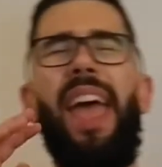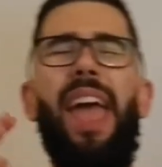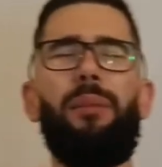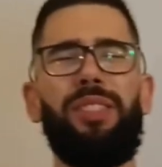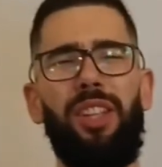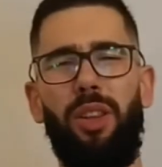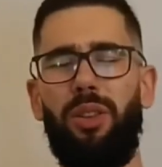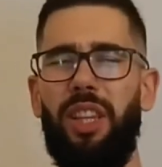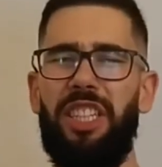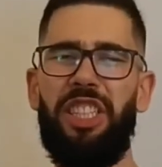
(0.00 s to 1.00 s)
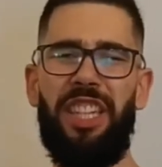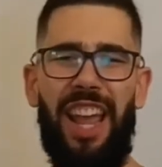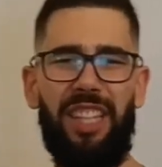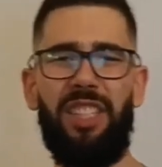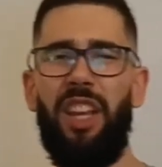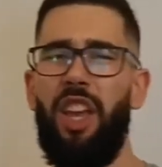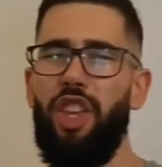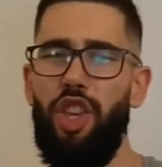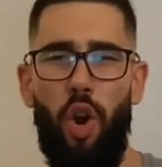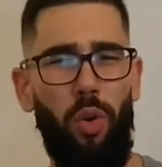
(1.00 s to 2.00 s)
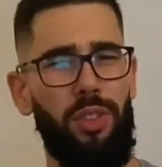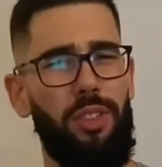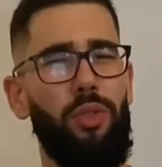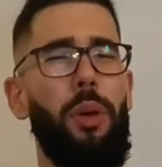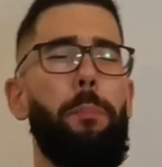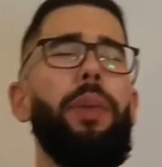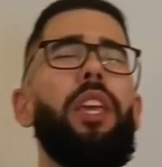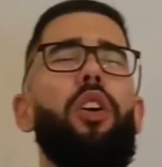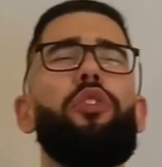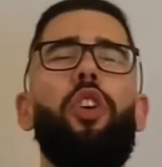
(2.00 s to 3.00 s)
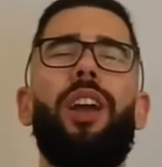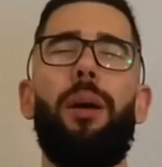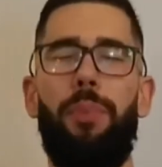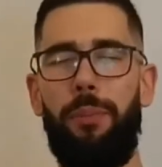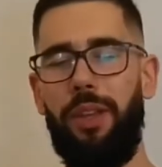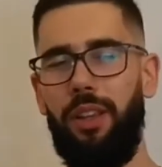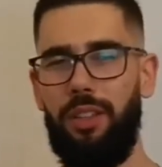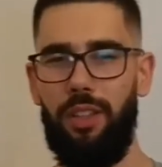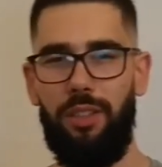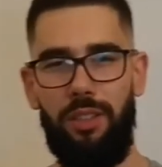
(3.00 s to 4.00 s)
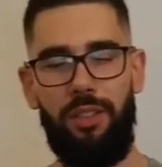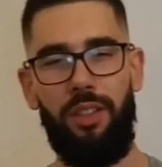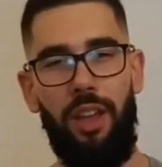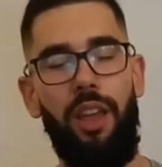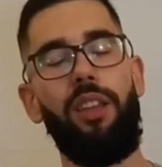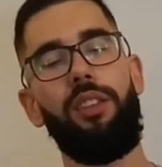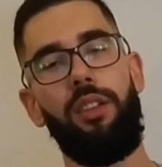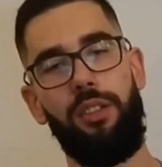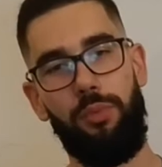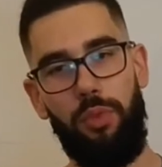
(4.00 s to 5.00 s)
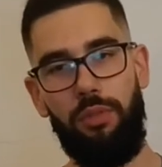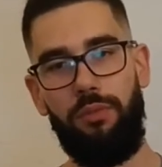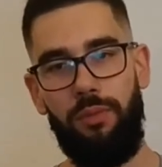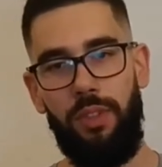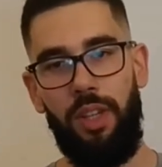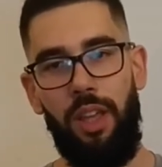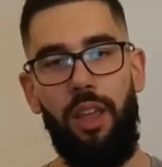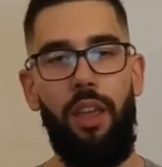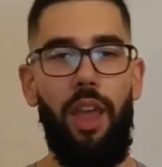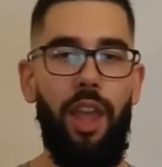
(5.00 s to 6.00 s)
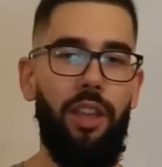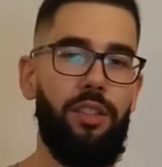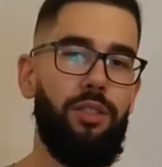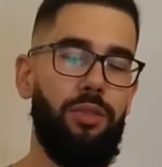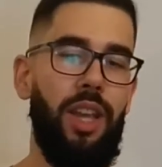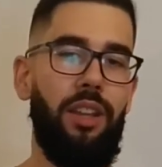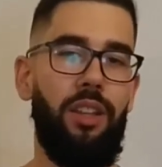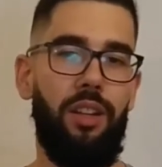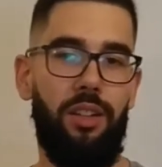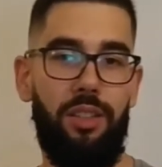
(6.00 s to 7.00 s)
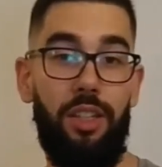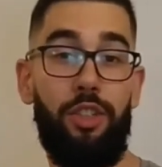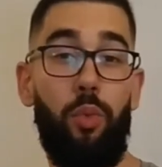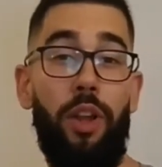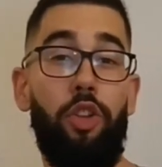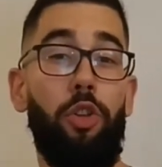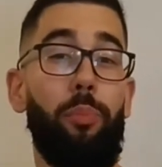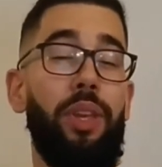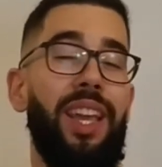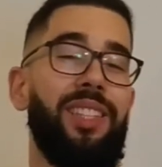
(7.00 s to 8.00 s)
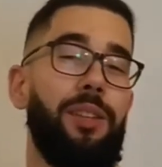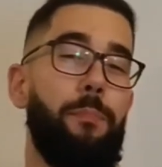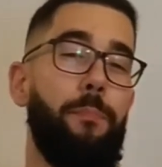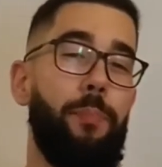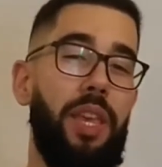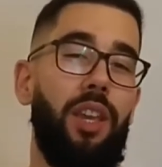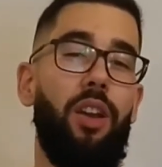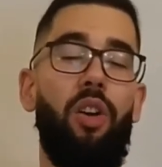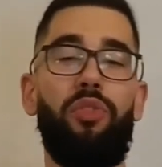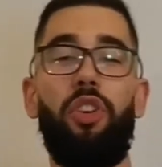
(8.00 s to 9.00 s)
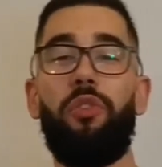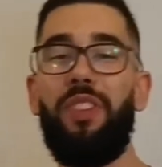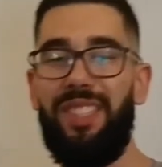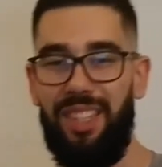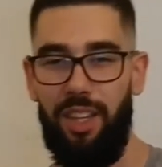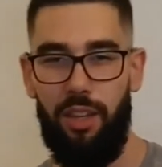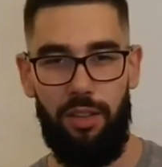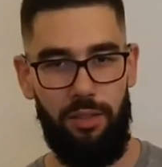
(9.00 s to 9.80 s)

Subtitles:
absolutely jacked, yoked to the peak of your capabilities, 8 years, bro. 8 to 10 years, it's when you'll be at the peak of your physique.